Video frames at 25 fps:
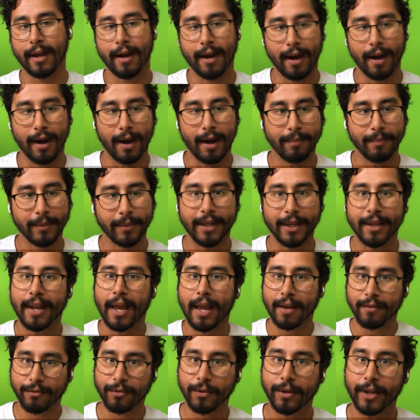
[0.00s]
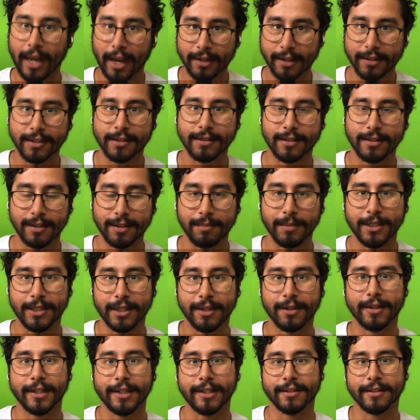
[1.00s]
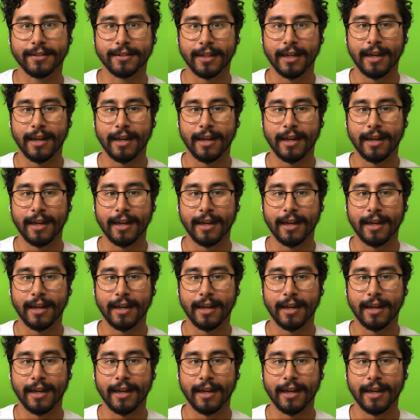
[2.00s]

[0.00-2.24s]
can have free access to materials.